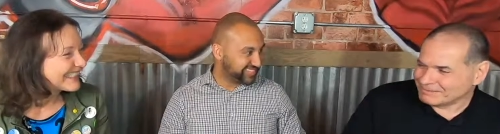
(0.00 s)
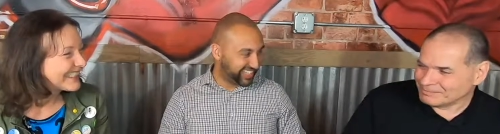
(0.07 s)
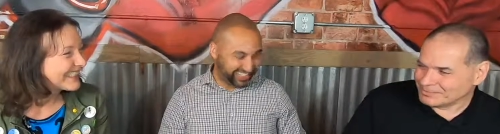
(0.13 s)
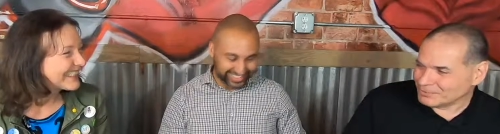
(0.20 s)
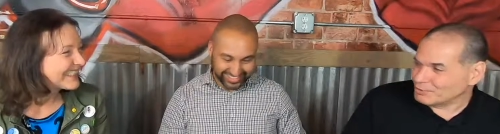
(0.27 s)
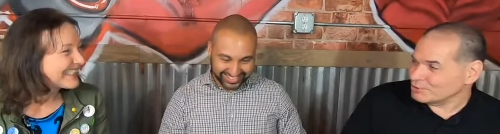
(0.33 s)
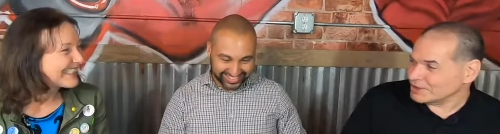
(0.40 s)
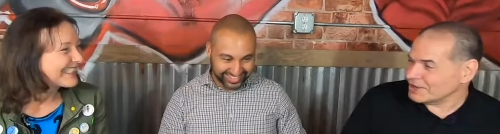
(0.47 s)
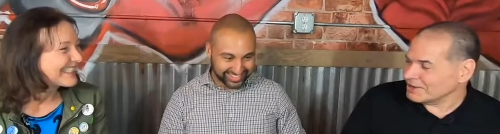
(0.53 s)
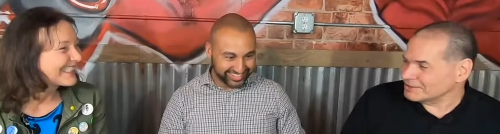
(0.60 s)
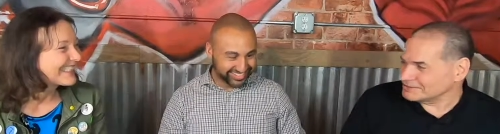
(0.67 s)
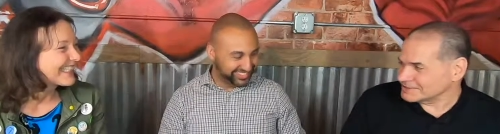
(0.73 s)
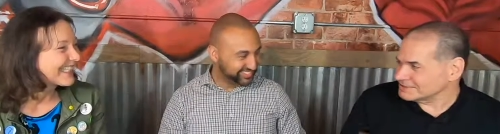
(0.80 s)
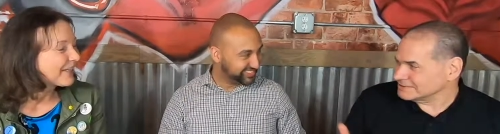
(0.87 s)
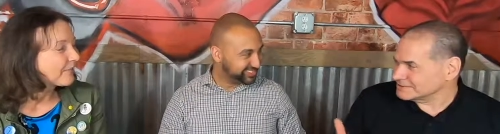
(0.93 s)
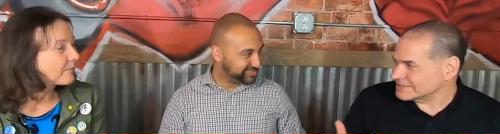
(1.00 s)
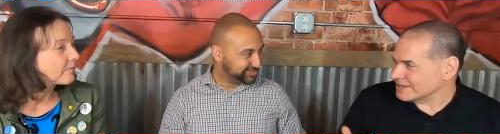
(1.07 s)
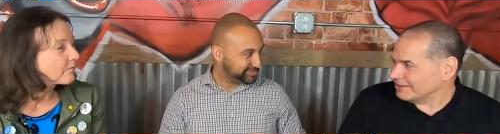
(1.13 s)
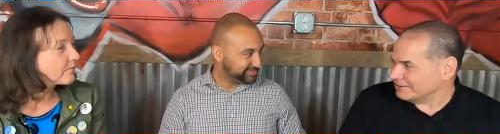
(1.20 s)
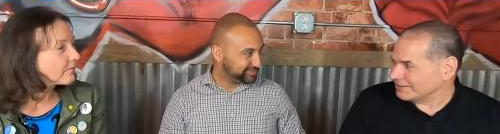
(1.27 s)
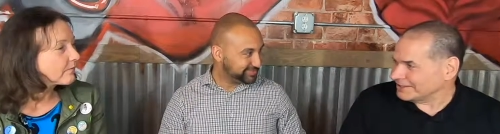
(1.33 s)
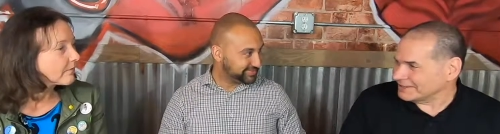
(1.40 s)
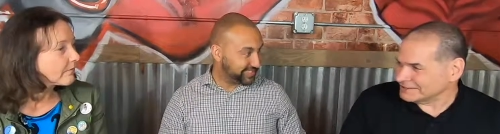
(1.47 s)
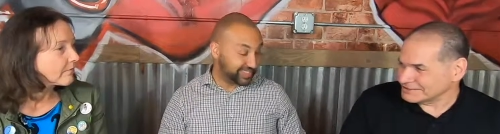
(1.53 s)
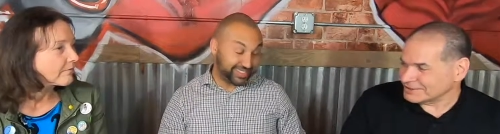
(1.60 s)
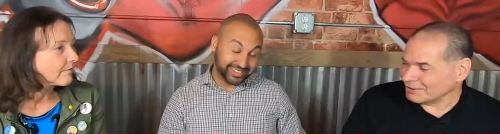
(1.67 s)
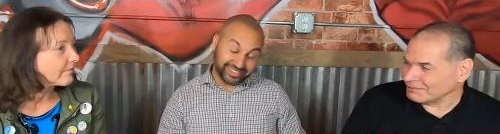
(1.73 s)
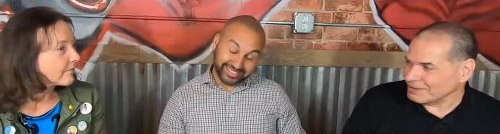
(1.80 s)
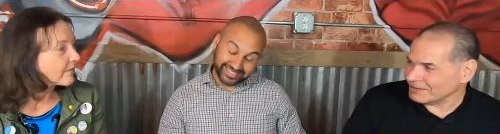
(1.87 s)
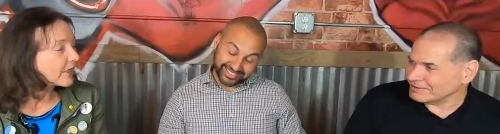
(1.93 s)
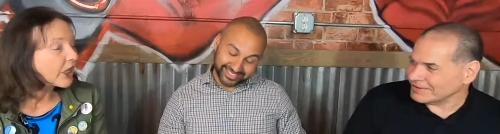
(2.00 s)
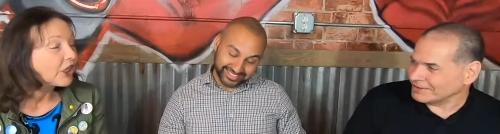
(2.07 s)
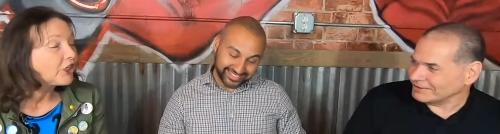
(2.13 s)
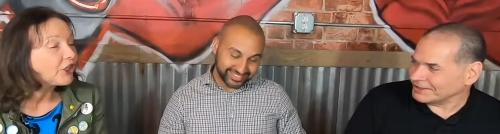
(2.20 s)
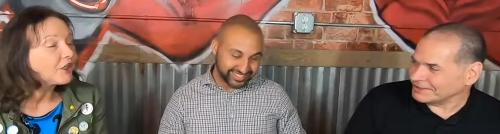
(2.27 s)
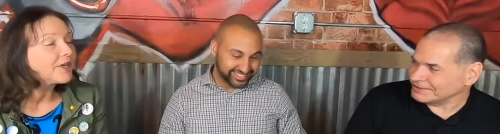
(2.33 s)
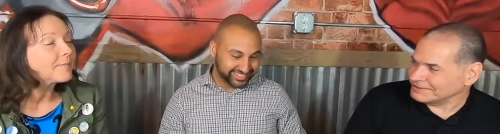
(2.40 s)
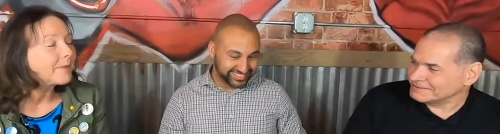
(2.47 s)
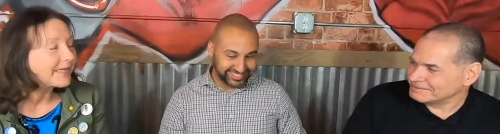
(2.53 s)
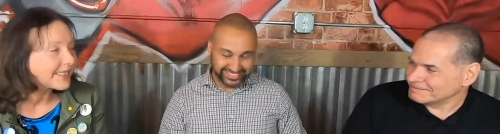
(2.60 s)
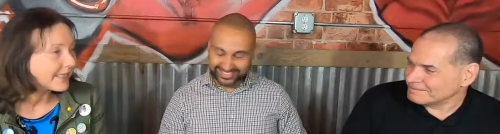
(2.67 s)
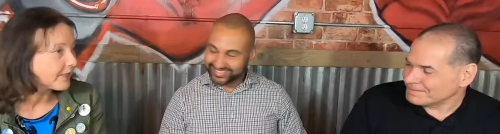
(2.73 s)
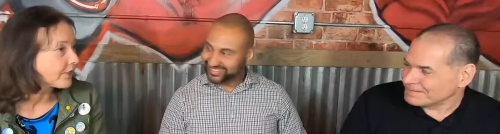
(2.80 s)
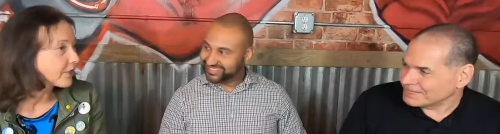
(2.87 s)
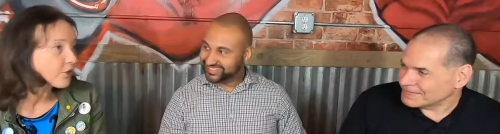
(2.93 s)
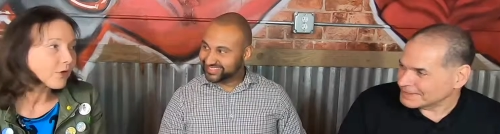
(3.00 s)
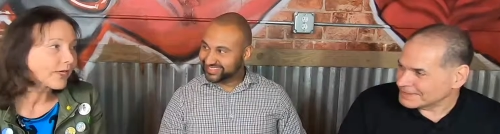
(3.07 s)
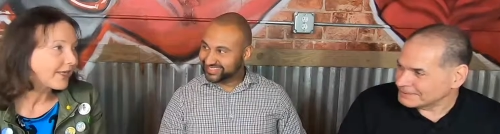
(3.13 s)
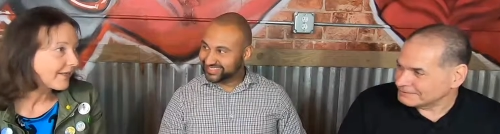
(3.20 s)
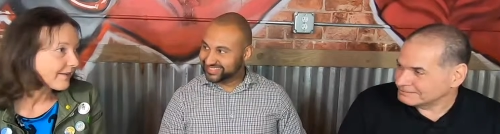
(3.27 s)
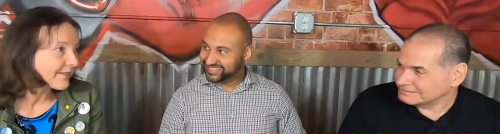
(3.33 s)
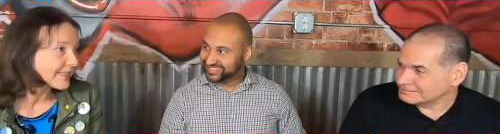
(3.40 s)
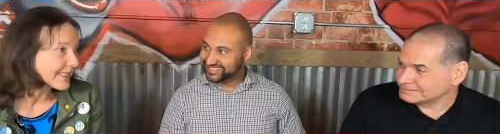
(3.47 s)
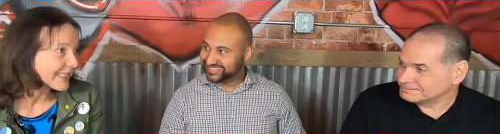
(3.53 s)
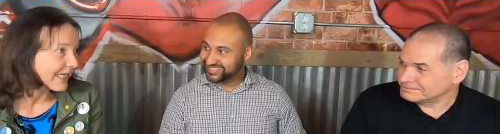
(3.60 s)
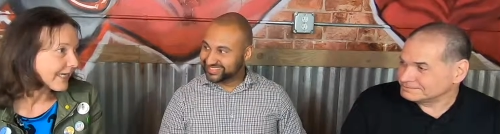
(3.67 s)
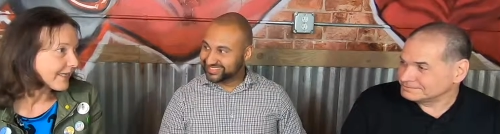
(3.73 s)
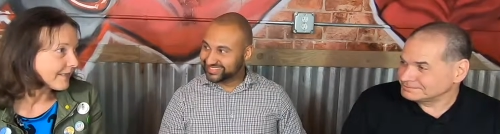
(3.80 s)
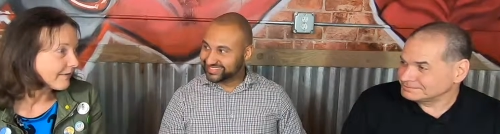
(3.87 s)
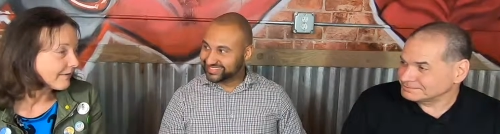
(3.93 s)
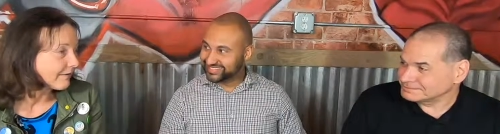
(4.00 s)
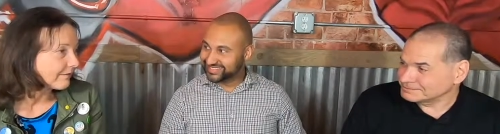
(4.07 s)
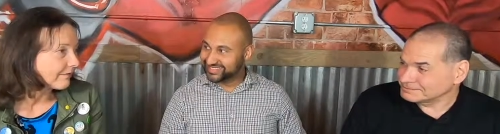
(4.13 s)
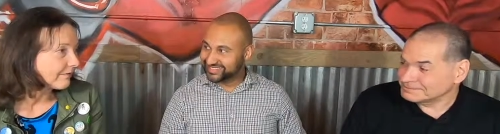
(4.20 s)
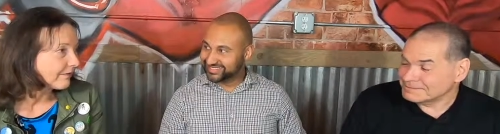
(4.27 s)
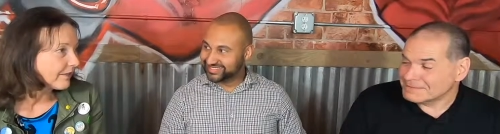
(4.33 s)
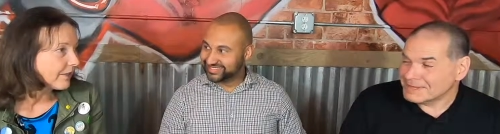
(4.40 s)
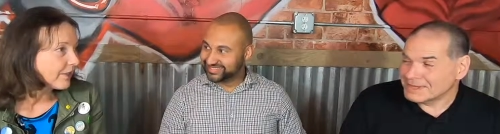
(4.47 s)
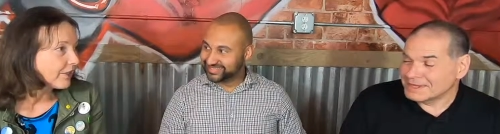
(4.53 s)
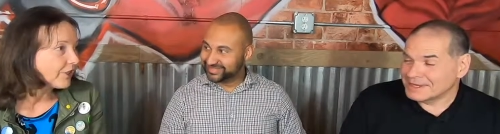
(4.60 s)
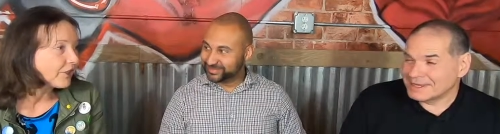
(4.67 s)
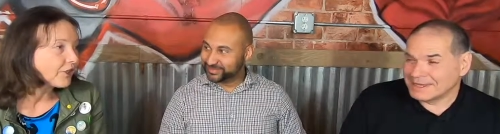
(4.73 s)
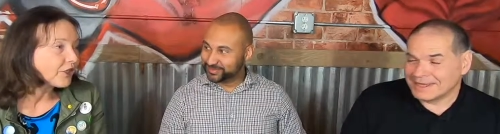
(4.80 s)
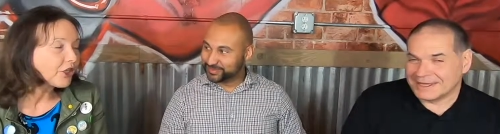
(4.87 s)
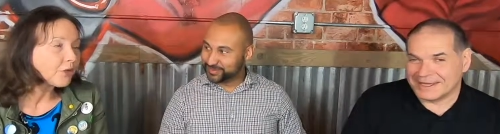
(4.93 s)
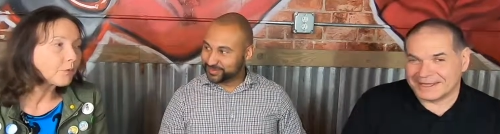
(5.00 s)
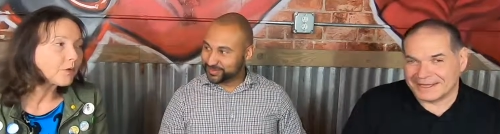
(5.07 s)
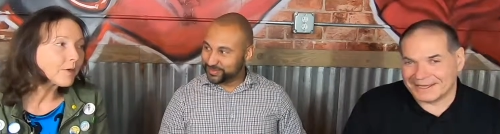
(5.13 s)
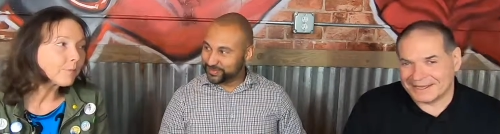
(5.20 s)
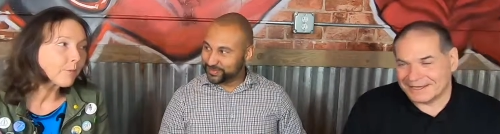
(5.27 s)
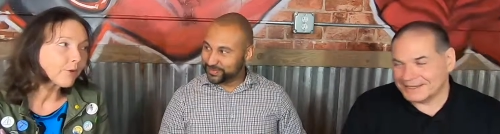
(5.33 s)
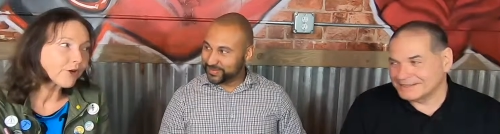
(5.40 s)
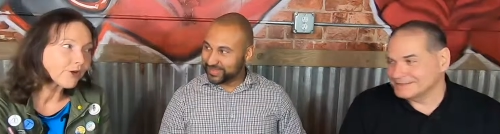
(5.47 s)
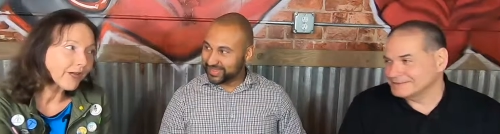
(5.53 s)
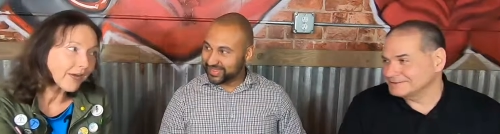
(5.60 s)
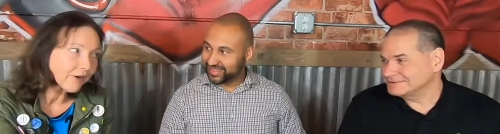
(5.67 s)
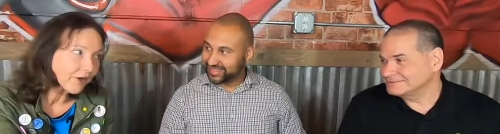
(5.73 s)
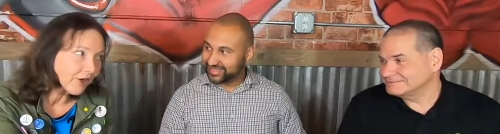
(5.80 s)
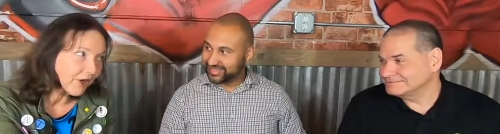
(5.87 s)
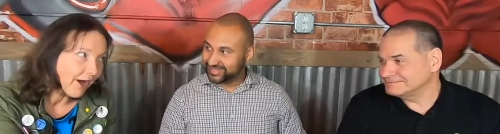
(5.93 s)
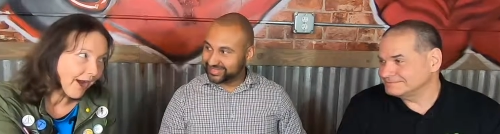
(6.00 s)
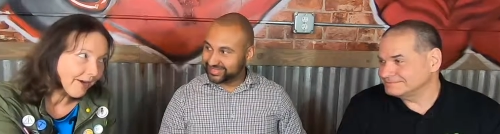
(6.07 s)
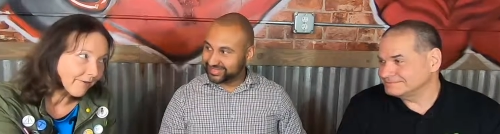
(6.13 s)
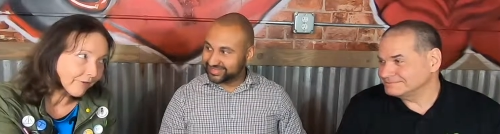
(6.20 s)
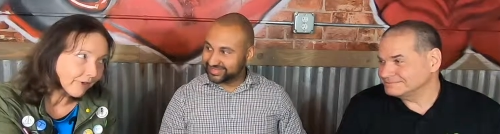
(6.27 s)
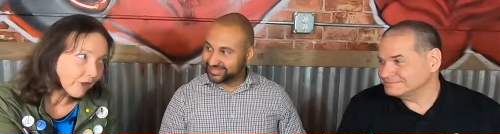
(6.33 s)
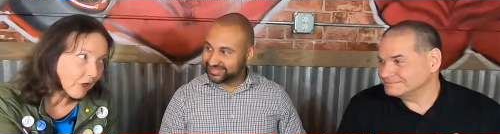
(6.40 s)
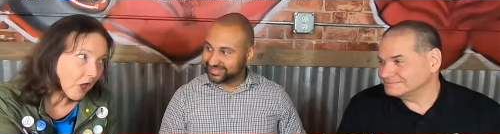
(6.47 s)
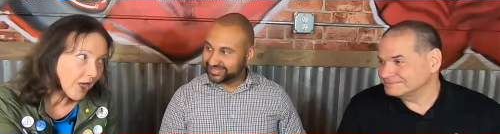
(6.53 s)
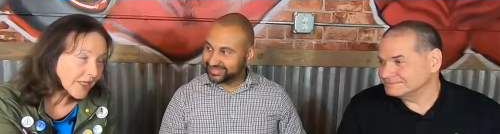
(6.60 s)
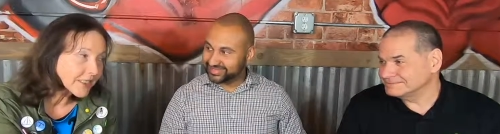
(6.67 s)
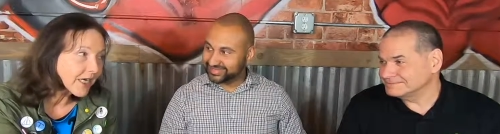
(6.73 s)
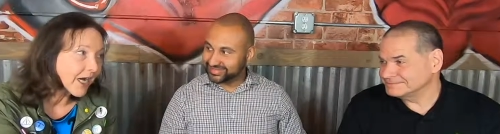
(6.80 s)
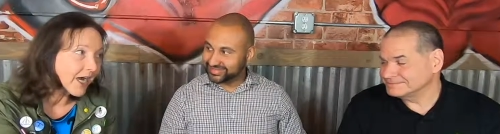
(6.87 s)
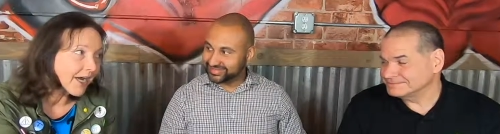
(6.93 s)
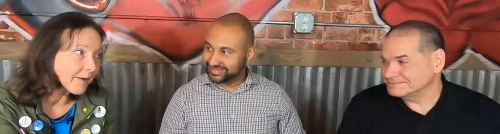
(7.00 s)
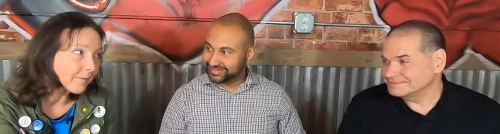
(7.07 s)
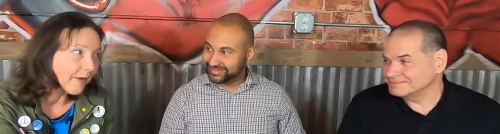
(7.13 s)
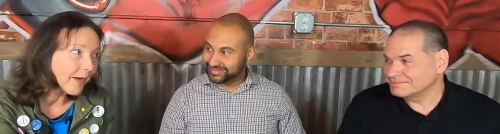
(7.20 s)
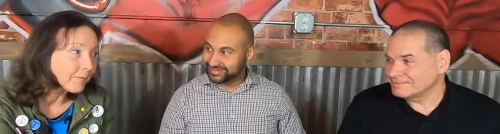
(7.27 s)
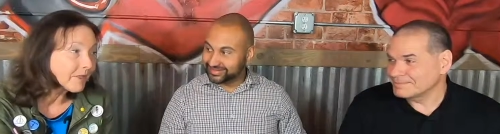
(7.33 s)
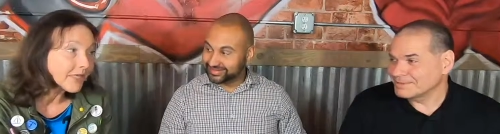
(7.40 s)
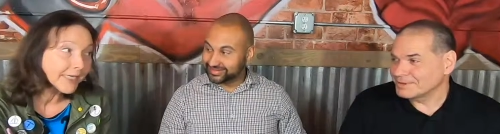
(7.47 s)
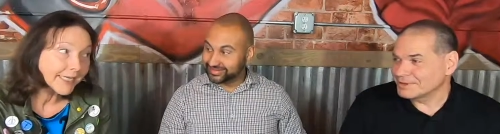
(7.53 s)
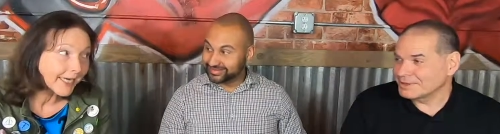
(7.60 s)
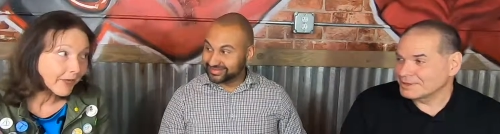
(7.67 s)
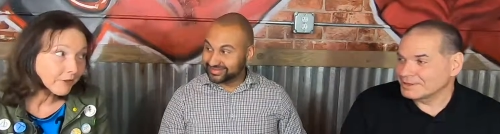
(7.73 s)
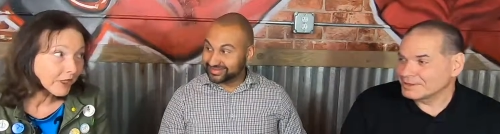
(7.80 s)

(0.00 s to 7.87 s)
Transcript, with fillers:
Speaker 1: Who cares? It's Kali. It's all about Kali.
Speaker 2: You're in my territory in this site. You, you were a Porter County guy for a long time. I'm a Lake County